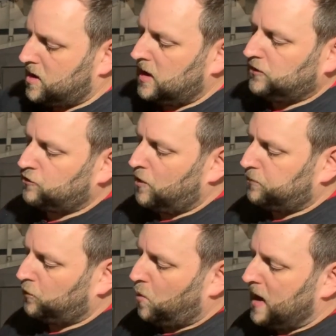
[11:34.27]
8
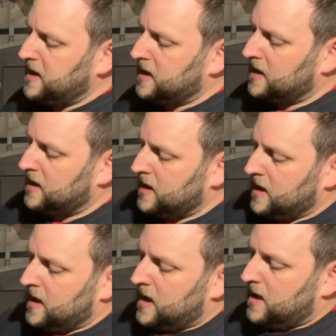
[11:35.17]
strops away,
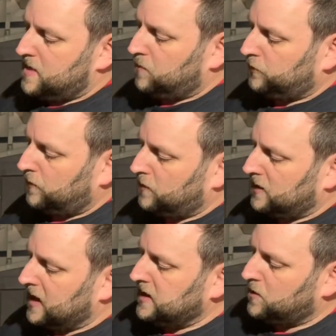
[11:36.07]
and then once I've
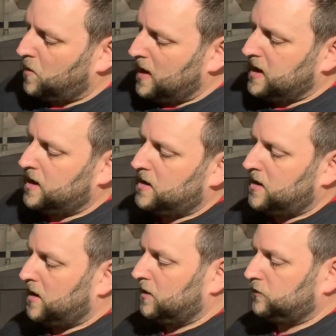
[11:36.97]
done 8 away,
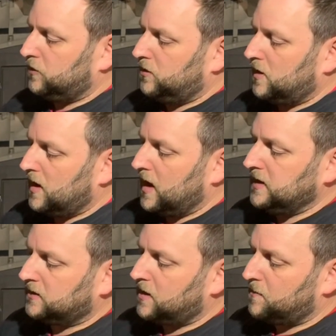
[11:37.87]
I'll do
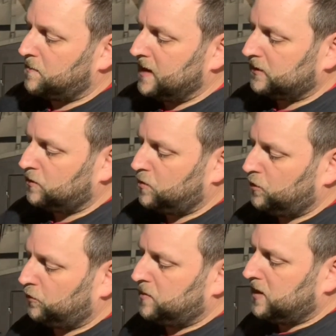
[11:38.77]
8 coming back
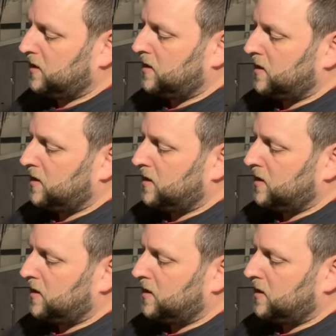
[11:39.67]
towards me.